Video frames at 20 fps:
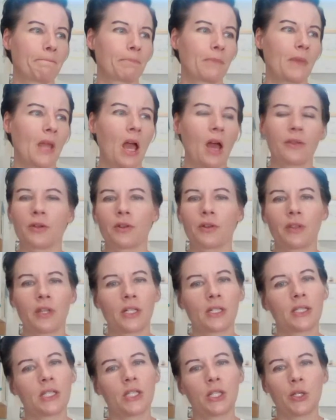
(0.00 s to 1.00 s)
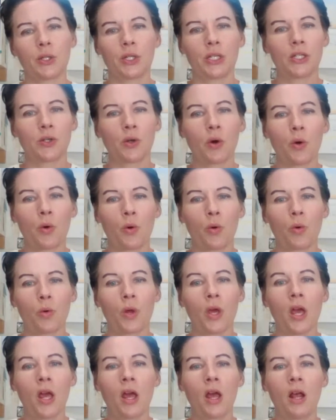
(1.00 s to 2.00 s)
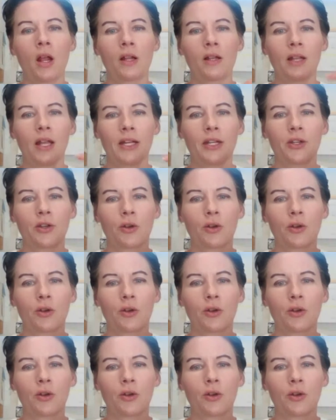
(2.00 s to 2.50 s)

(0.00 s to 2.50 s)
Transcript: other things that you need to hold, like your